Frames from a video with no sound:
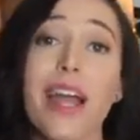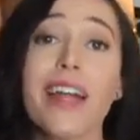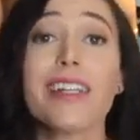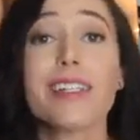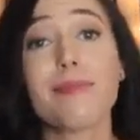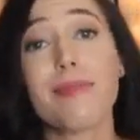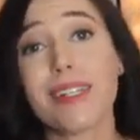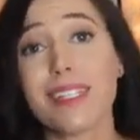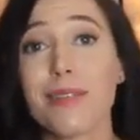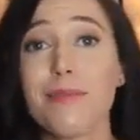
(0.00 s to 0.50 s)
Pride
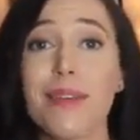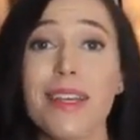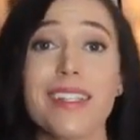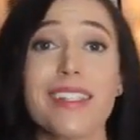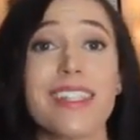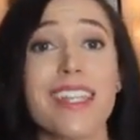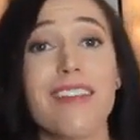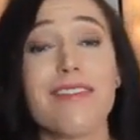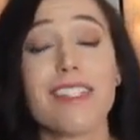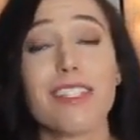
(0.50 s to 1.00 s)
is meant to be
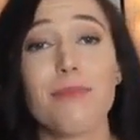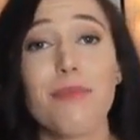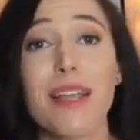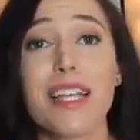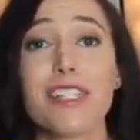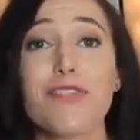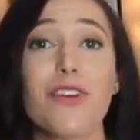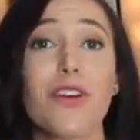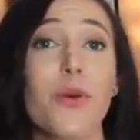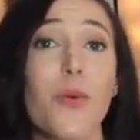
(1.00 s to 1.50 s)
a safe
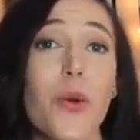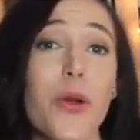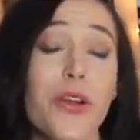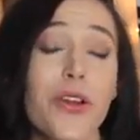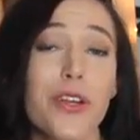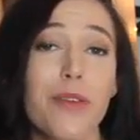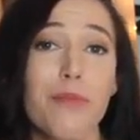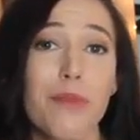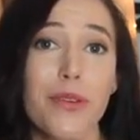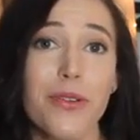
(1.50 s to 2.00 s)
space for
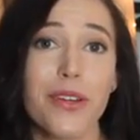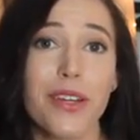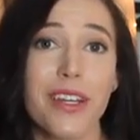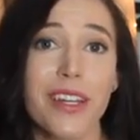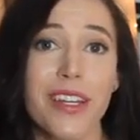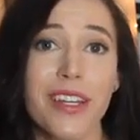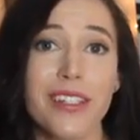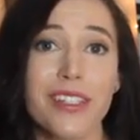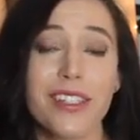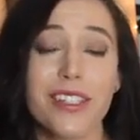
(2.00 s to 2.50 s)
queer
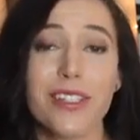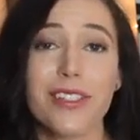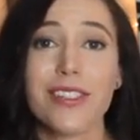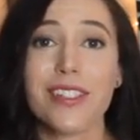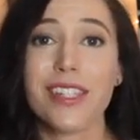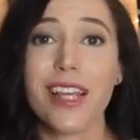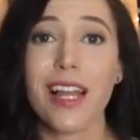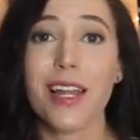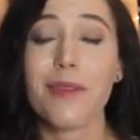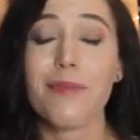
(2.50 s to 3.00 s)
communities to
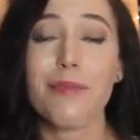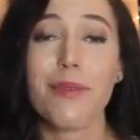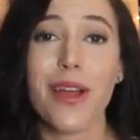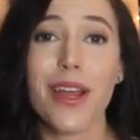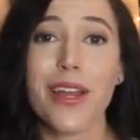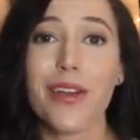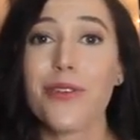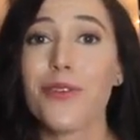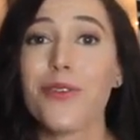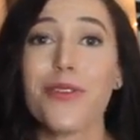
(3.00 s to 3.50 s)

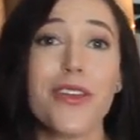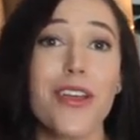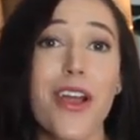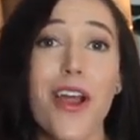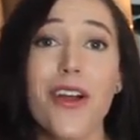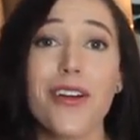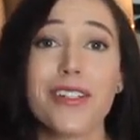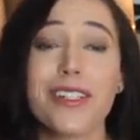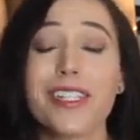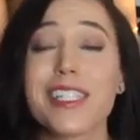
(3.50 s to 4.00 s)
celebrate who they
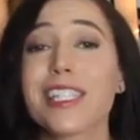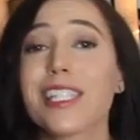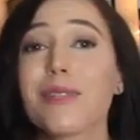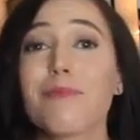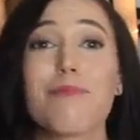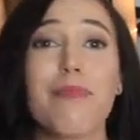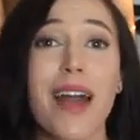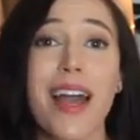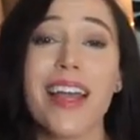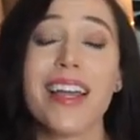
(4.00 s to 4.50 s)
are
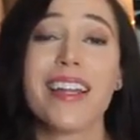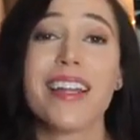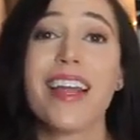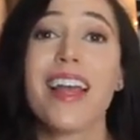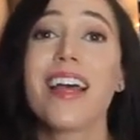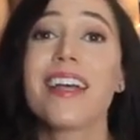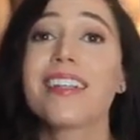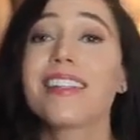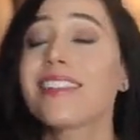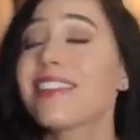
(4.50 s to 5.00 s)
despite
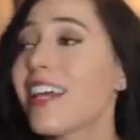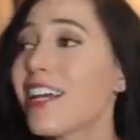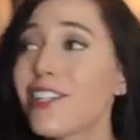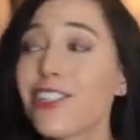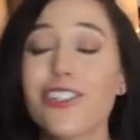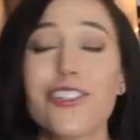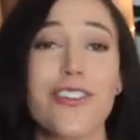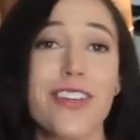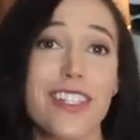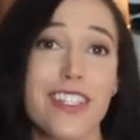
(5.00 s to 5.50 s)

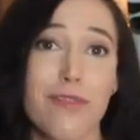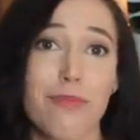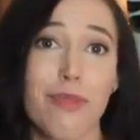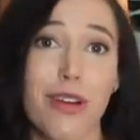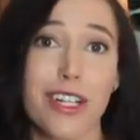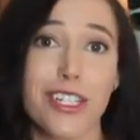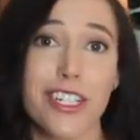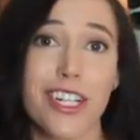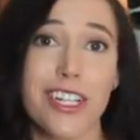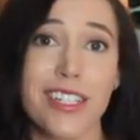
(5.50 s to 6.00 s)
centuries of
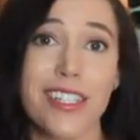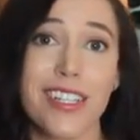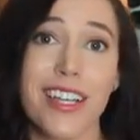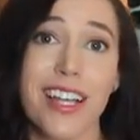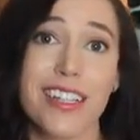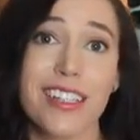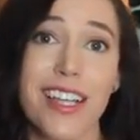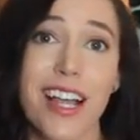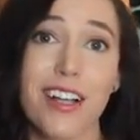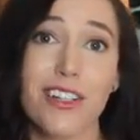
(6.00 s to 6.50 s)
prejudice
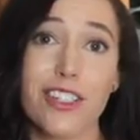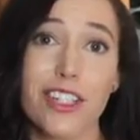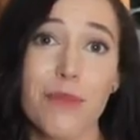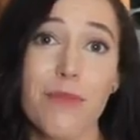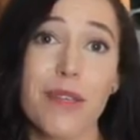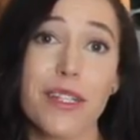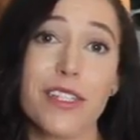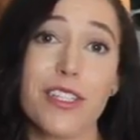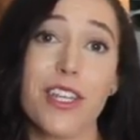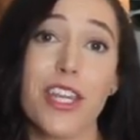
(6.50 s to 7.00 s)
against
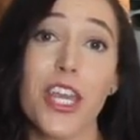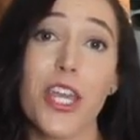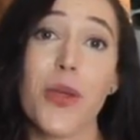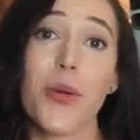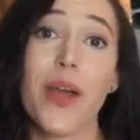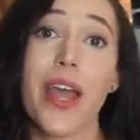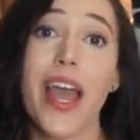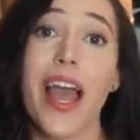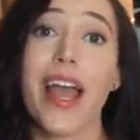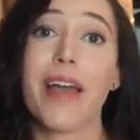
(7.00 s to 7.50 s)

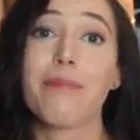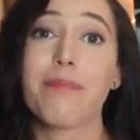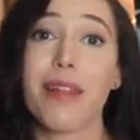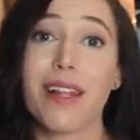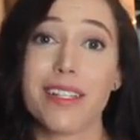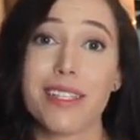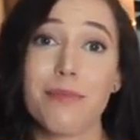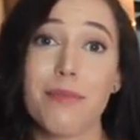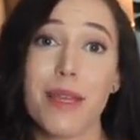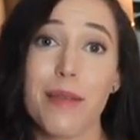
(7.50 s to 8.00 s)

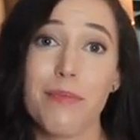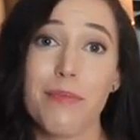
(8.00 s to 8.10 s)
LGBTQAI+